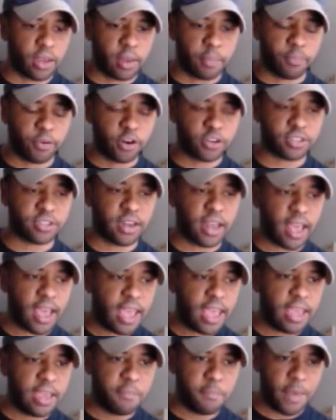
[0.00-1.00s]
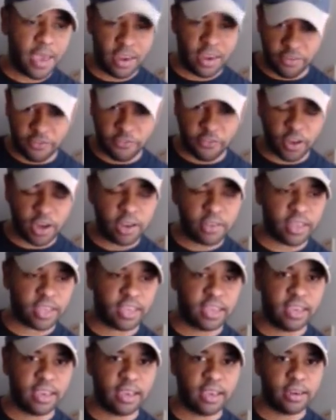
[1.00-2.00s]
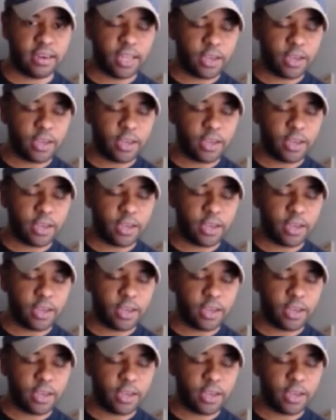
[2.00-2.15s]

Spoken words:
and person A made fun of the kid.